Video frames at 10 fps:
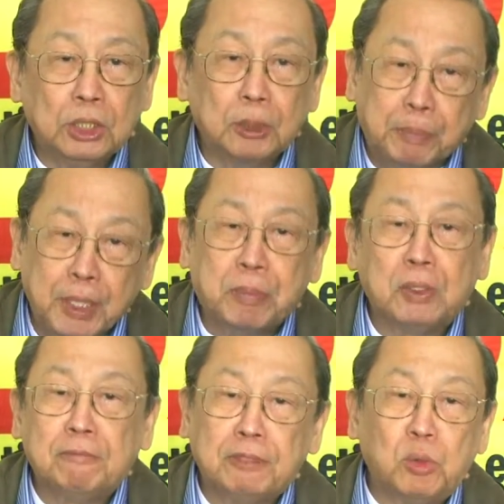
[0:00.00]
The
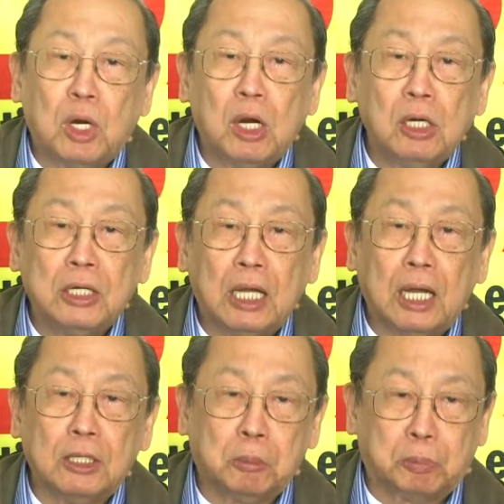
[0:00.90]
people of the world
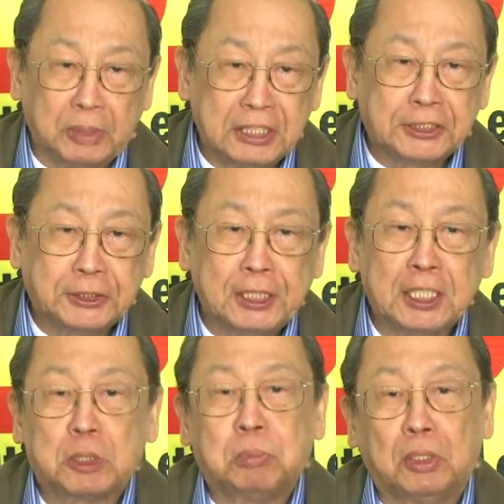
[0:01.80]
are oppressed and
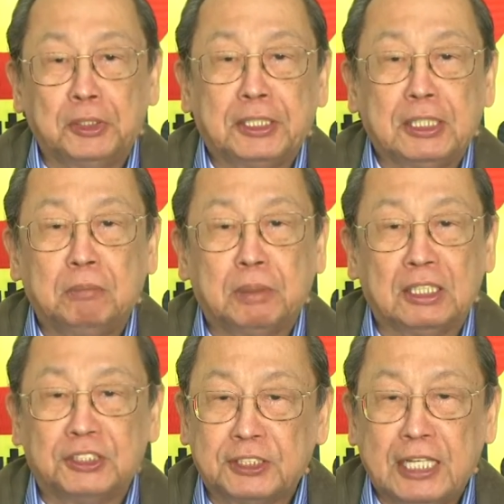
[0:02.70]
exploited by
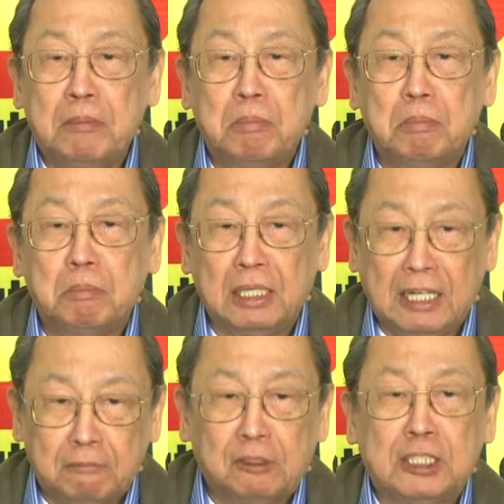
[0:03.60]
the same
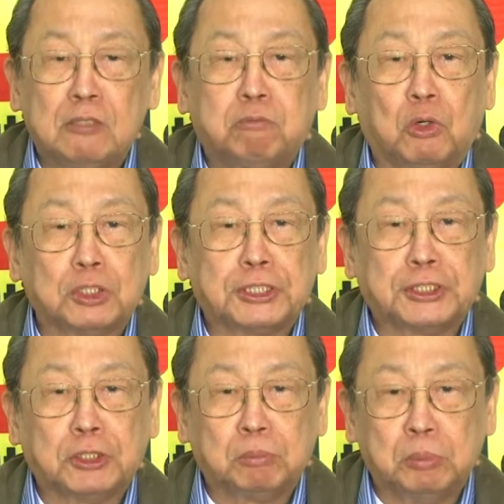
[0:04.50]
malevolent
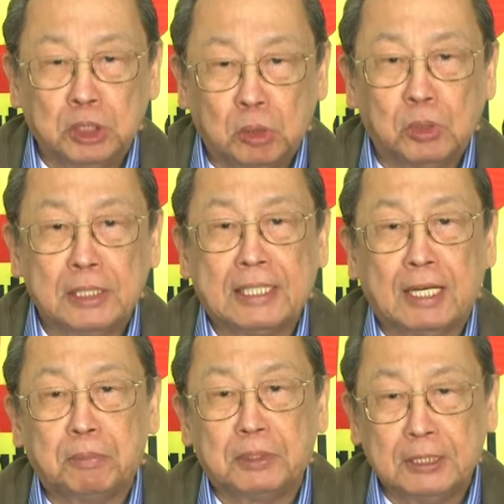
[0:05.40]
forces of monopoly
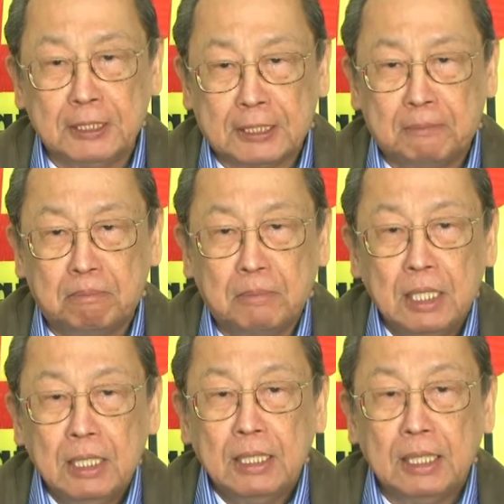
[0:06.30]
capitalism
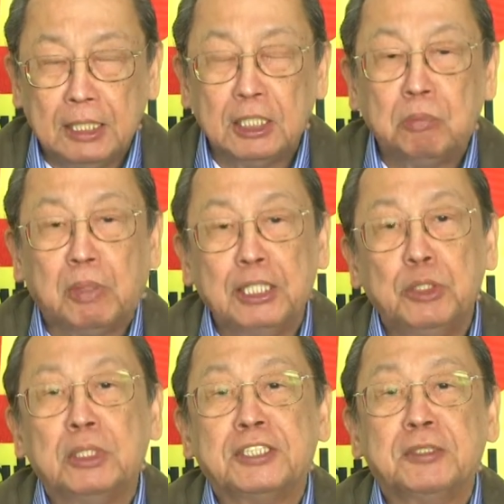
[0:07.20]
headed
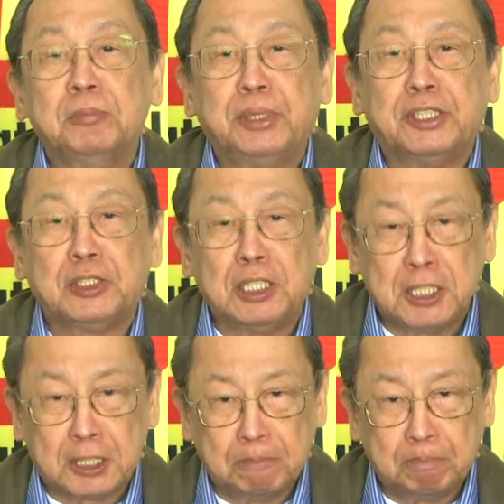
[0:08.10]
by US
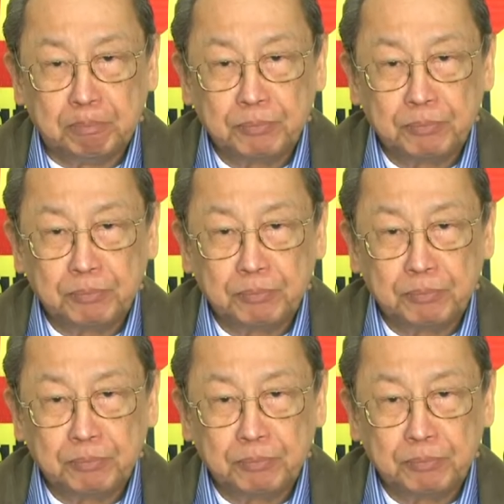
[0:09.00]
imperialism.